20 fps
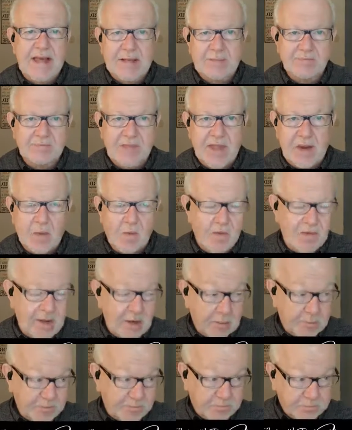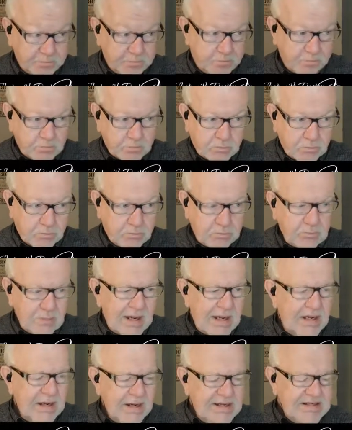that were there.
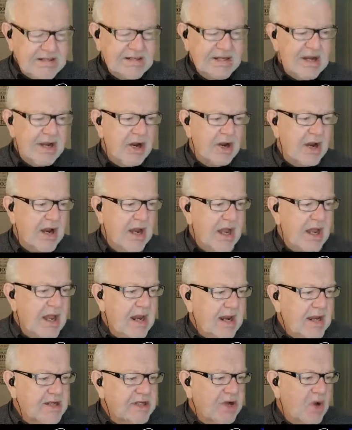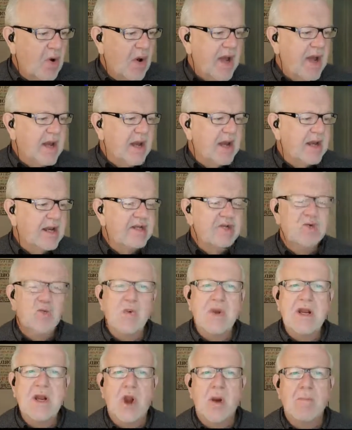Well, let's see here. Let's go ahead and let's
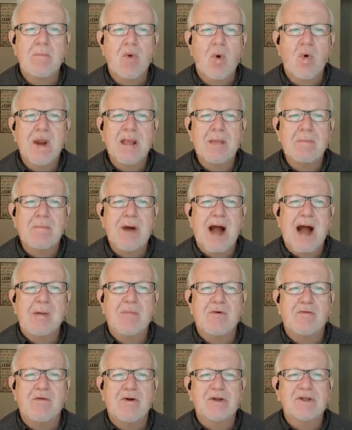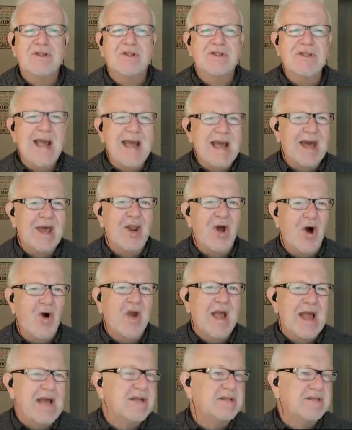read our morning Bible verse, because I got all
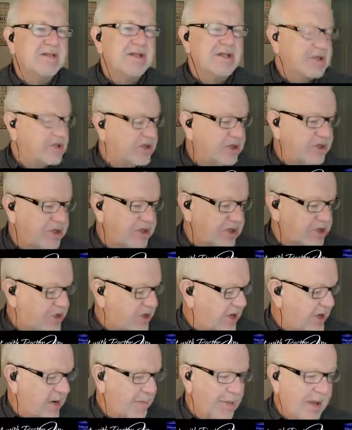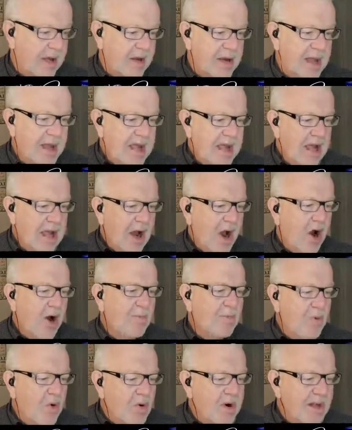kinds of things to chit-chat about.
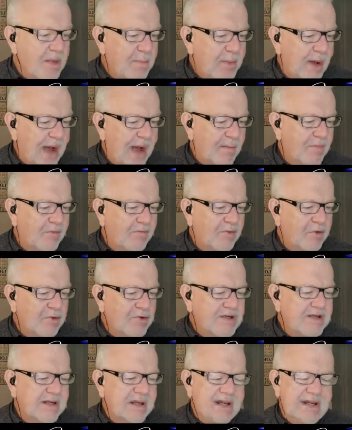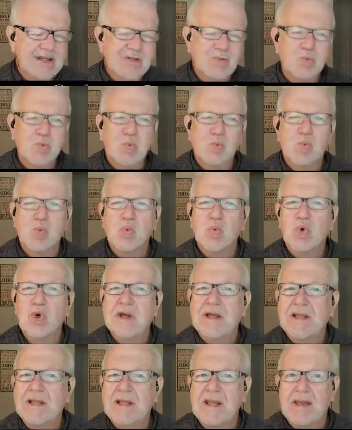Our morning Bible verse is
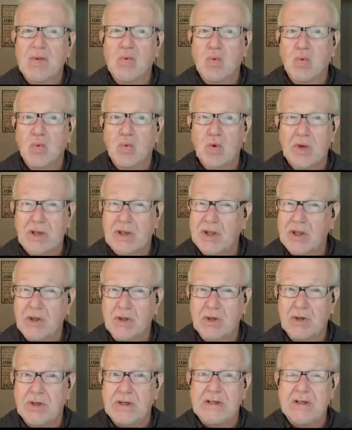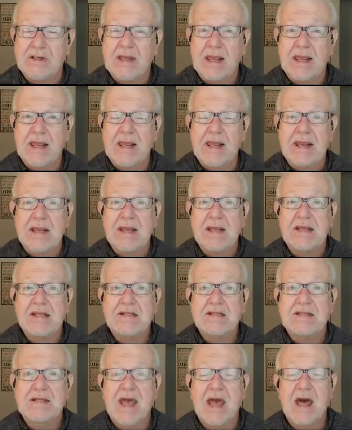really, really good today. It
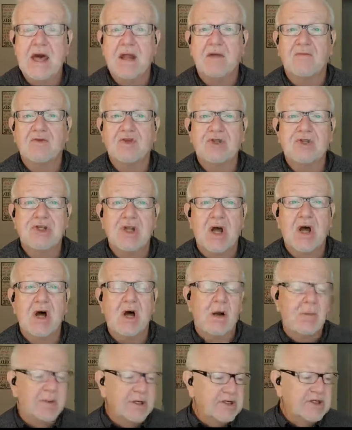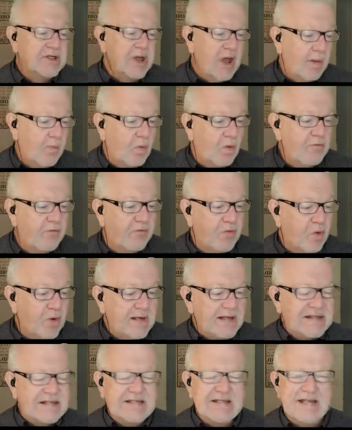is out of Psalm. It's Psalm
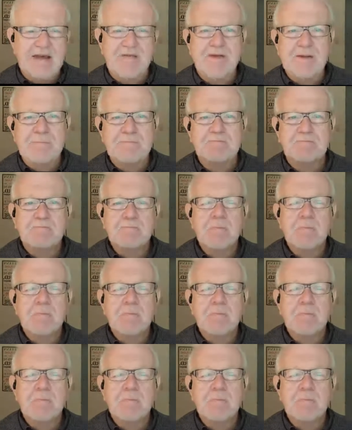147.